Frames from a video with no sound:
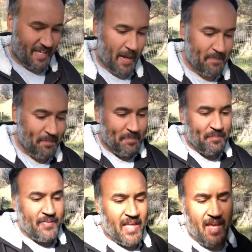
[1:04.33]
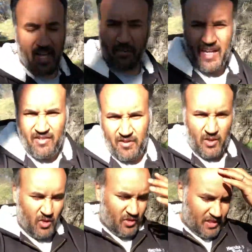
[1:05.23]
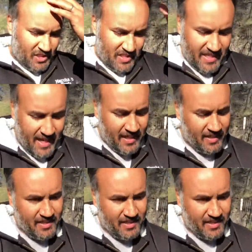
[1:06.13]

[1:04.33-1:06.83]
Okay, and I'm kind of a little grungy today,